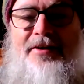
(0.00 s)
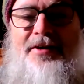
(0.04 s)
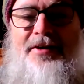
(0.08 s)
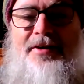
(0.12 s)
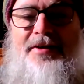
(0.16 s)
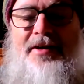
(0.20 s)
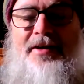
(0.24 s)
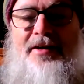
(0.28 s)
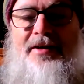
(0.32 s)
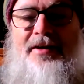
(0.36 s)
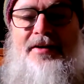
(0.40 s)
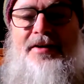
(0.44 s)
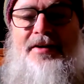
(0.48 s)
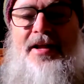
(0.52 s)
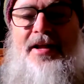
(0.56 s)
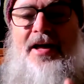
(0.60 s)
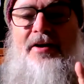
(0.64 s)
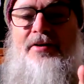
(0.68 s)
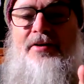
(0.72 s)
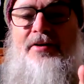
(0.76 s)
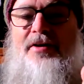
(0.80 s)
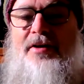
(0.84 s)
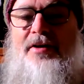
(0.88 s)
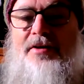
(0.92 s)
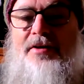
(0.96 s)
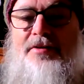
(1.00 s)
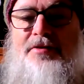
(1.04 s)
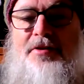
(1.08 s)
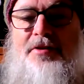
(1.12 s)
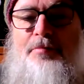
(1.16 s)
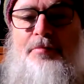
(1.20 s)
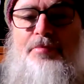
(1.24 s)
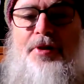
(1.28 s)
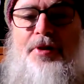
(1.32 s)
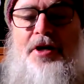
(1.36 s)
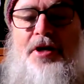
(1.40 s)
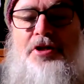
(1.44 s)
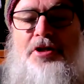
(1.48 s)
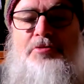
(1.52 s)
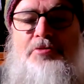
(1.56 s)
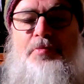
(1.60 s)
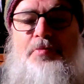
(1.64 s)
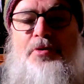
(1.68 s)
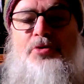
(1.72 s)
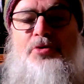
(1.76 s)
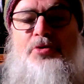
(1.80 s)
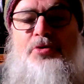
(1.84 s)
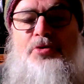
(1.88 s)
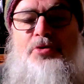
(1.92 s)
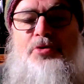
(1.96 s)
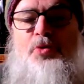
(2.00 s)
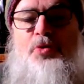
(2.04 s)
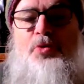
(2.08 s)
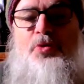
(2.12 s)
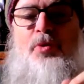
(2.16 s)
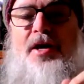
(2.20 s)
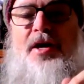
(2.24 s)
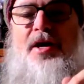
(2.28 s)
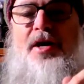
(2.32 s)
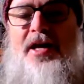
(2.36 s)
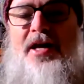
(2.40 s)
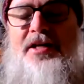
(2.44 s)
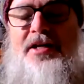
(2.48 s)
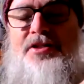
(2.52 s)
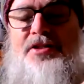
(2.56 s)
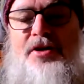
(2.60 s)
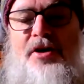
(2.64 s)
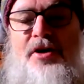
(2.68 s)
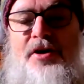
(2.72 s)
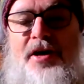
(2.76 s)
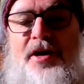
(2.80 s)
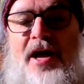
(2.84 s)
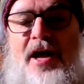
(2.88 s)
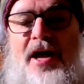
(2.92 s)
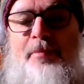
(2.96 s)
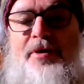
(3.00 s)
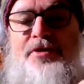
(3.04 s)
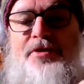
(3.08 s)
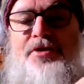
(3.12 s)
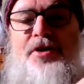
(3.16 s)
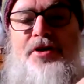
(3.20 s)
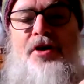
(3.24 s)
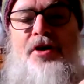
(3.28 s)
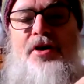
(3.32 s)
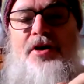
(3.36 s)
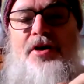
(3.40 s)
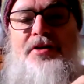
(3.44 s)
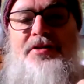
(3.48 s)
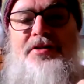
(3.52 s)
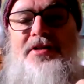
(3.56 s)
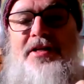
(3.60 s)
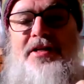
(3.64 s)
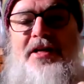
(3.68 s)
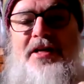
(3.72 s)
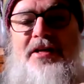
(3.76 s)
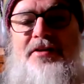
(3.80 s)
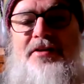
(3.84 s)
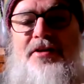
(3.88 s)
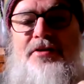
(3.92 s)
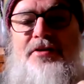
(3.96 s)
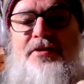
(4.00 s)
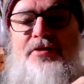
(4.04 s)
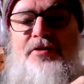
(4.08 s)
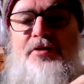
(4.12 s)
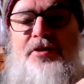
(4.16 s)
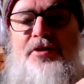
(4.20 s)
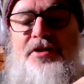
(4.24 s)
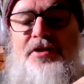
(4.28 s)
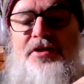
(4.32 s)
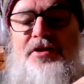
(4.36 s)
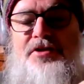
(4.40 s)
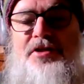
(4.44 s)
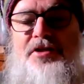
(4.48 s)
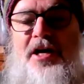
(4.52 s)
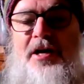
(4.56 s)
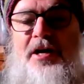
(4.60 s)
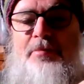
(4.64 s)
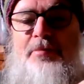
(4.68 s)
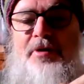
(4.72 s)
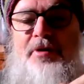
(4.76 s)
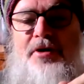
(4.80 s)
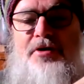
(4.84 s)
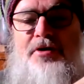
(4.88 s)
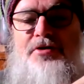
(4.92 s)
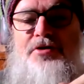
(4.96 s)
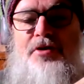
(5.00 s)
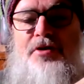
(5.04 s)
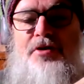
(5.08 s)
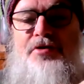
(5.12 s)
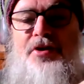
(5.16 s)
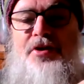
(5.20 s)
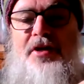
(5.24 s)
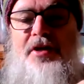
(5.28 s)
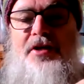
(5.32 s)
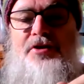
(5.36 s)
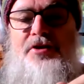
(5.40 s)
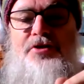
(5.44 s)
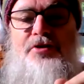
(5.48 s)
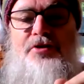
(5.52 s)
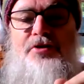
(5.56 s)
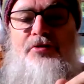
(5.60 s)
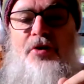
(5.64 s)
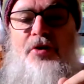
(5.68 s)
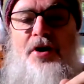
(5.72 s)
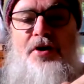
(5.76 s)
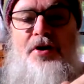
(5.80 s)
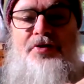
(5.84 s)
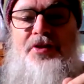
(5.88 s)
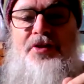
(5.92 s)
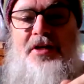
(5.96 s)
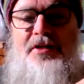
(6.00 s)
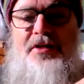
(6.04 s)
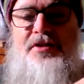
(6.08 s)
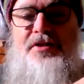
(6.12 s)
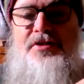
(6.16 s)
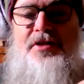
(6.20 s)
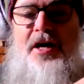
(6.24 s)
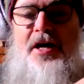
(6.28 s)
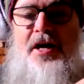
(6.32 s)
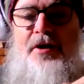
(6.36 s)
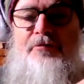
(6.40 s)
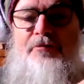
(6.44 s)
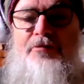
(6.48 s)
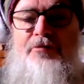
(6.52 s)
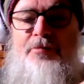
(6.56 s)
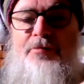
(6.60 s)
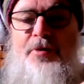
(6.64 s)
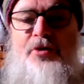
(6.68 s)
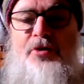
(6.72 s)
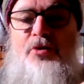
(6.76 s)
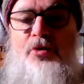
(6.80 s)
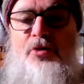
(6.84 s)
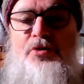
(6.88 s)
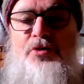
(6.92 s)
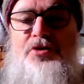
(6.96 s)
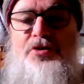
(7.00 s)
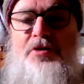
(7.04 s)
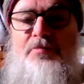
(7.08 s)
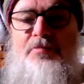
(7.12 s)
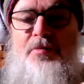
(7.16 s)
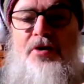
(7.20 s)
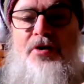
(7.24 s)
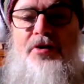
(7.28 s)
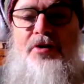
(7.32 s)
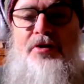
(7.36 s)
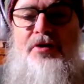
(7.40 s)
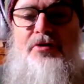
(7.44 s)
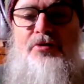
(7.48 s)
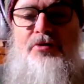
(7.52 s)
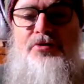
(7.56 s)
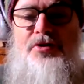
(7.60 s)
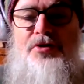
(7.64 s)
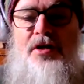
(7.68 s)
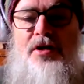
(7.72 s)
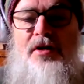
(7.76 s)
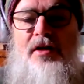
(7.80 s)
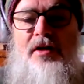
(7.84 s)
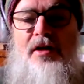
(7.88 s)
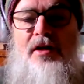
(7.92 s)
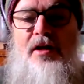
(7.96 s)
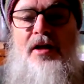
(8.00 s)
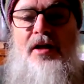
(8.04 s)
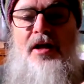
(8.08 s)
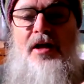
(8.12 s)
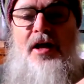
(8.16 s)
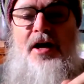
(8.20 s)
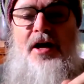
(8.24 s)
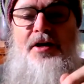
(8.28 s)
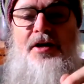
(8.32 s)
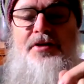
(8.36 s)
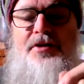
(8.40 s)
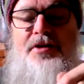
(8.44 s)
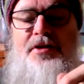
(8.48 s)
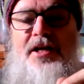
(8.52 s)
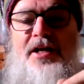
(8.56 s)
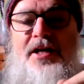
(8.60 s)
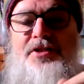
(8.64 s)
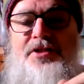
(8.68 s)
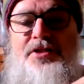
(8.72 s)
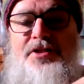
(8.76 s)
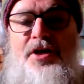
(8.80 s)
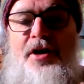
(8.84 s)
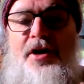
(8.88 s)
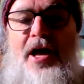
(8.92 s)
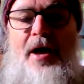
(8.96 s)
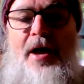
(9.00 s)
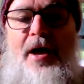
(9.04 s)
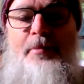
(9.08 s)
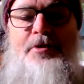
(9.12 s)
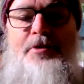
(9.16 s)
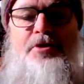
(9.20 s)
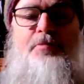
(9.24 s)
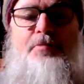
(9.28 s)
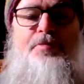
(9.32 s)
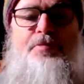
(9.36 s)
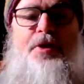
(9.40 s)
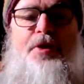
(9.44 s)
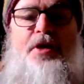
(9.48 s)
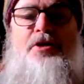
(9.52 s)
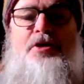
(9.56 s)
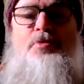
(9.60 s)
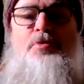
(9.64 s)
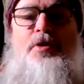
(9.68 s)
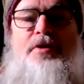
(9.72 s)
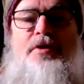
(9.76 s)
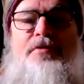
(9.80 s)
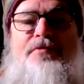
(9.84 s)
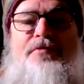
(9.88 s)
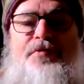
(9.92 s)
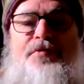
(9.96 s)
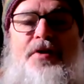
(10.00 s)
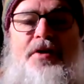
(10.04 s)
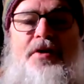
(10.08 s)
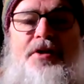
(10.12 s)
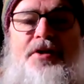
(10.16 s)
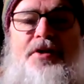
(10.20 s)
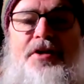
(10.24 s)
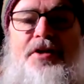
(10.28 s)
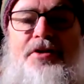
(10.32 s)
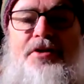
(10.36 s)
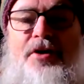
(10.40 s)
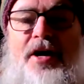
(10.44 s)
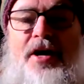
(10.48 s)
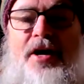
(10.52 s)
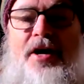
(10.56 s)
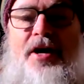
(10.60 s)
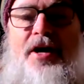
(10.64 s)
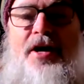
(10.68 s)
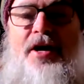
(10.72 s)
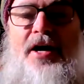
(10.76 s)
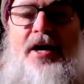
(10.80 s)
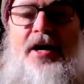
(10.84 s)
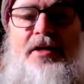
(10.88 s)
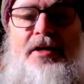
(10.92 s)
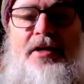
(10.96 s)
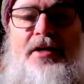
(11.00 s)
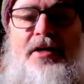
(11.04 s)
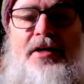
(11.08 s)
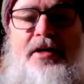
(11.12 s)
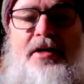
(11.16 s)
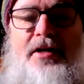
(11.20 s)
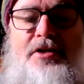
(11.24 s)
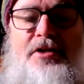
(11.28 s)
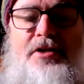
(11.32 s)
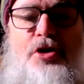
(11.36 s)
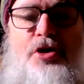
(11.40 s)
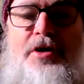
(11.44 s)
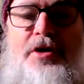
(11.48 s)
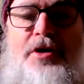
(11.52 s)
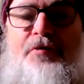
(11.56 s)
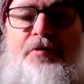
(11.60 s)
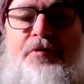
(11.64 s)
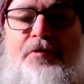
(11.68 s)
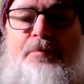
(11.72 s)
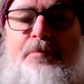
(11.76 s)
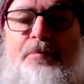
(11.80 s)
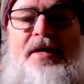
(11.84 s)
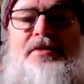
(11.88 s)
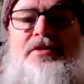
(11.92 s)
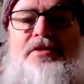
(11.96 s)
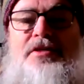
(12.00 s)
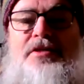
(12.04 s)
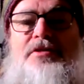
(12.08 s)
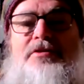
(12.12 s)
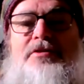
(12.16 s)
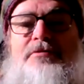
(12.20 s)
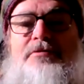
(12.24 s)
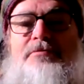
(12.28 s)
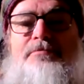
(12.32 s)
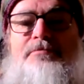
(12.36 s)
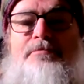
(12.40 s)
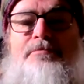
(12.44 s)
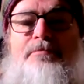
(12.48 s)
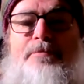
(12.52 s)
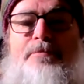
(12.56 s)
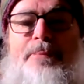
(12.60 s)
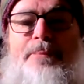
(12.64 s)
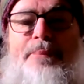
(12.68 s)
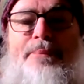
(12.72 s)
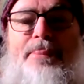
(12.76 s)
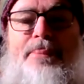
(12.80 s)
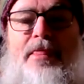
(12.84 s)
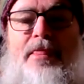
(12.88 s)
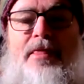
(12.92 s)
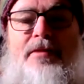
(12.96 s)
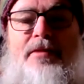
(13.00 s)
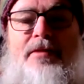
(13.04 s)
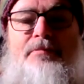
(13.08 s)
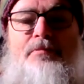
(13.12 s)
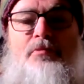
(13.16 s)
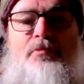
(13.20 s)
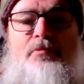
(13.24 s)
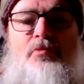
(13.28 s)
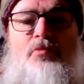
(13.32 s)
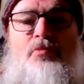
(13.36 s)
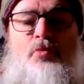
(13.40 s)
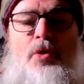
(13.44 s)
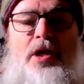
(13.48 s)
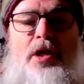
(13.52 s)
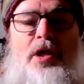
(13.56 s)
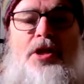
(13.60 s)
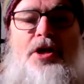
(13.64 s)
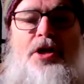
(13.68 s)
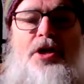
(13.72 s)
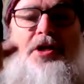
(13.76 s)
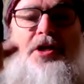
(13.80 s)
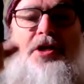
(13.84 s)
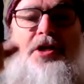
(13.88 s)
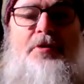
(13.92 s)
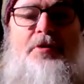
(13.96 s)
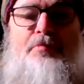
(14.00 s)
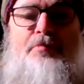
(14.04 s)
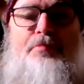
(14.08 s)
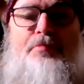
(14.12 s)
Right? Now, the place between where yes, I am as an idea that you're going to say because you think it's the right thing to say from A Course in Miracles, and yes, I am as a place where you feel it in your heart is two different places. We're learning